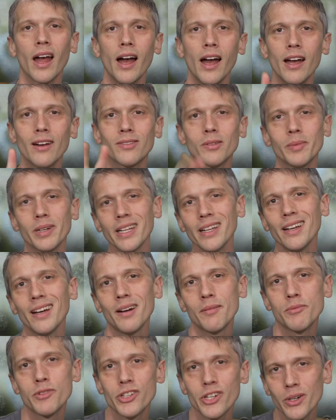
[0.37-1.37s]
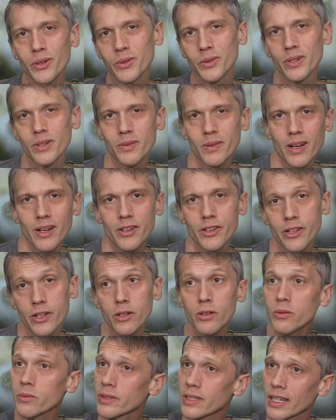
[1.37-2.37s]
Hey everybody, I'm Joe, and around
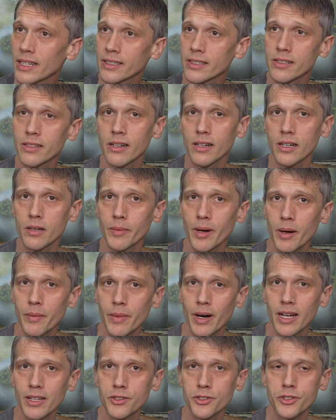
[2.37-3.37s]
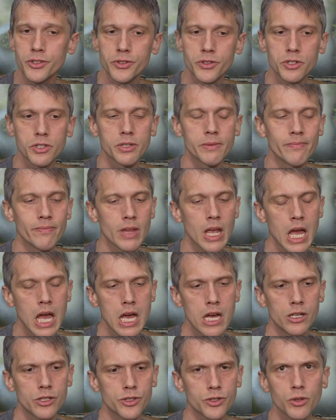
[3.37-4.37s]
here we like to talk about monsters.
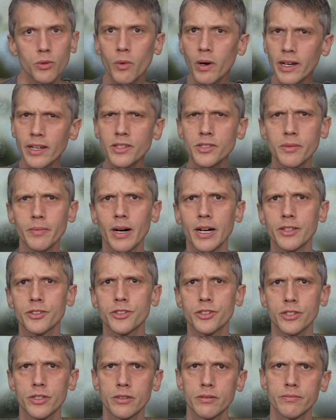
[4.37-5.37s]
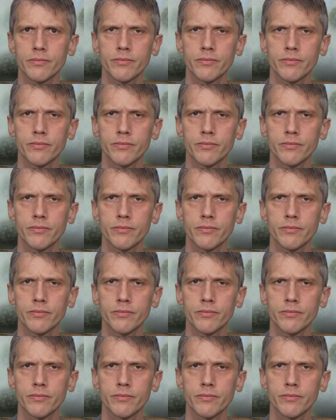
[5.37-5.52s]
So what is a monster?